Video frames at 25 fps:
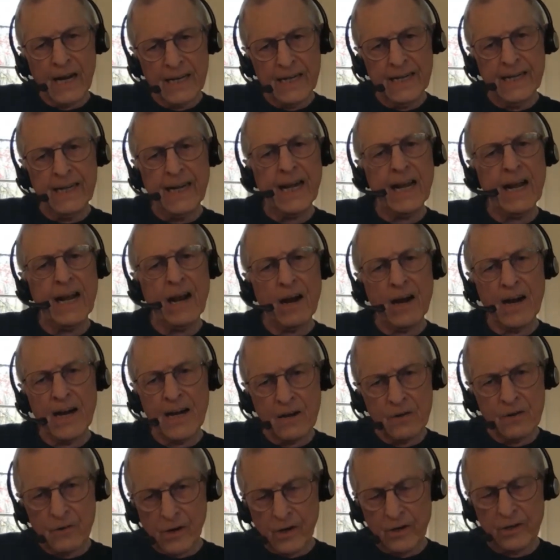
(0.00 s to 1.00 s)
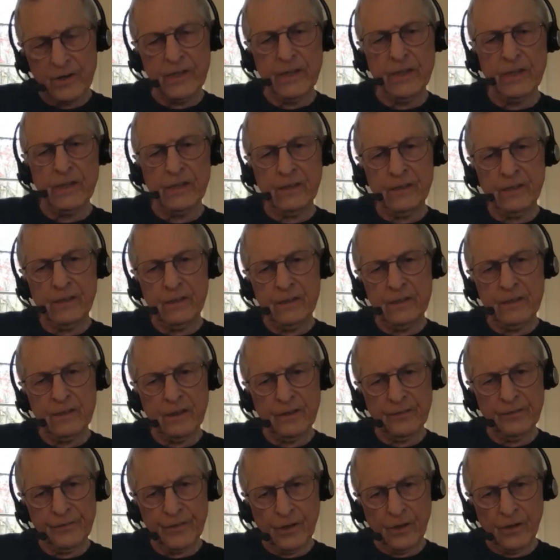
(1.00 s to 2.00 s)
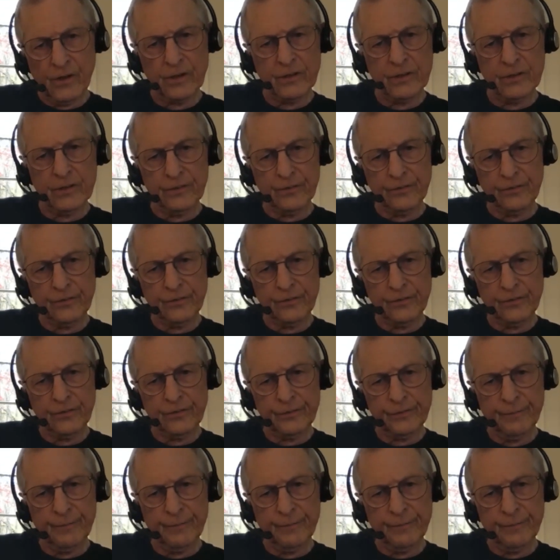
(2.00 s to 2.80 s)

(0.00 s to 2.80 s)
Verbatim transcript: in a hierarchy of darkness.